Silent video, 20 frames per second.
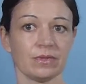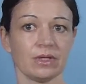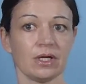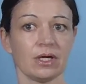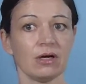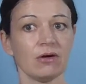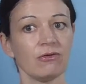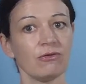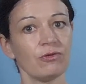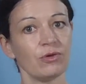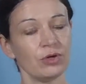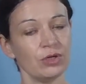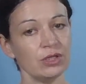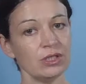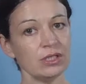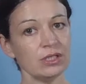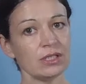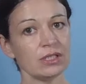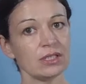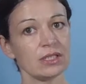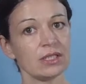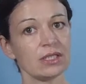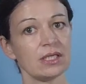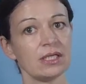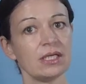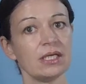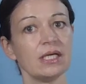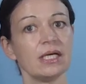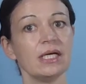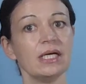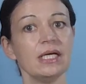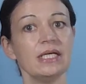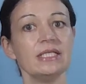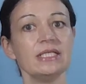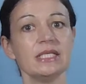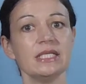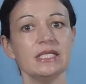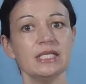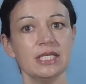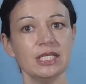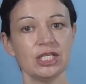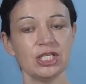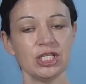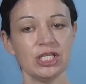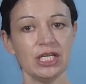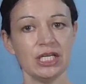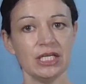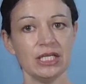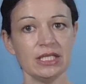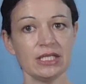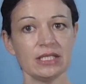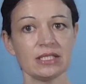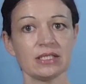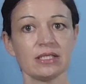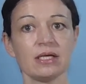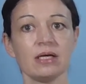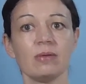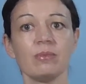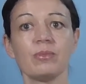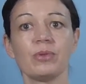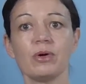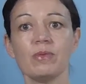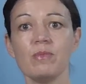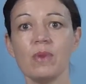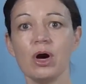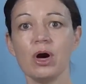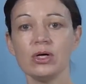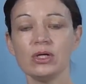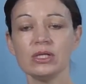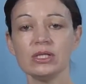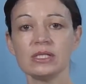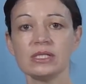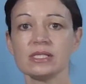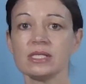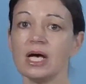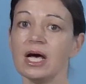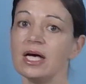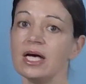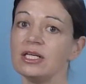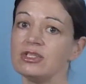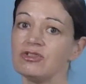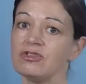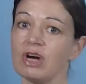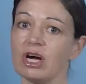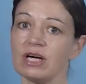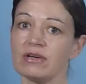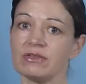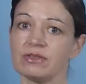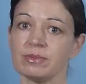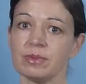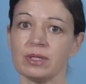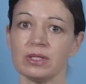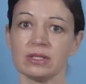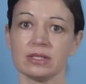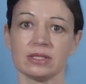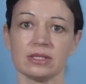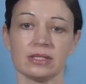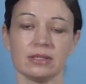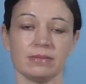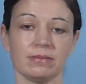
First, it initiates, promotes, and drives policy.